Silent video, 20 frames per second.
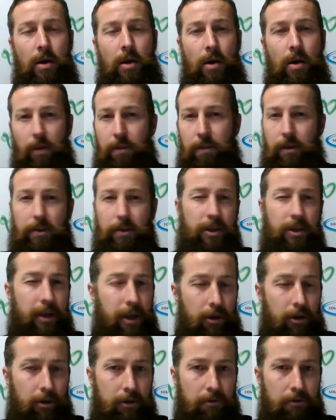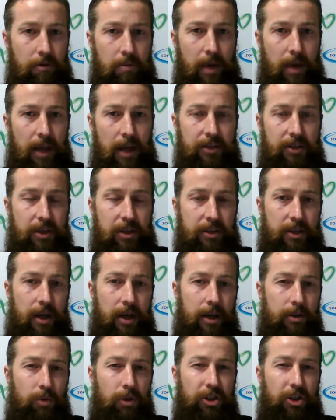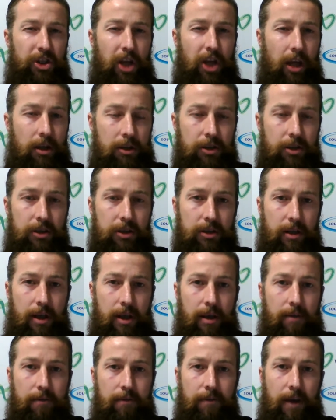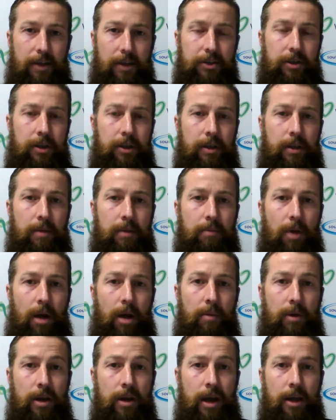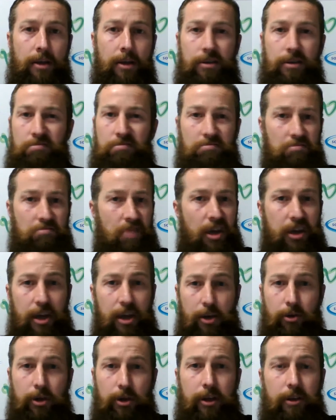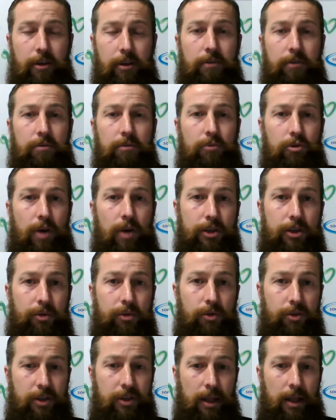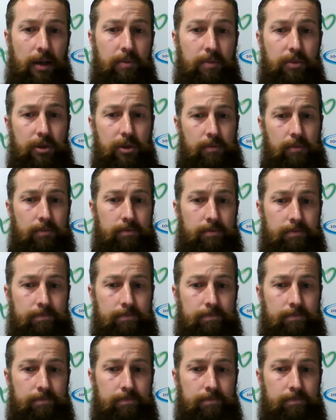What things are you hearing from SSAs? What challenges are they facing at the moment? And are you hearing anything from grassroots clubs?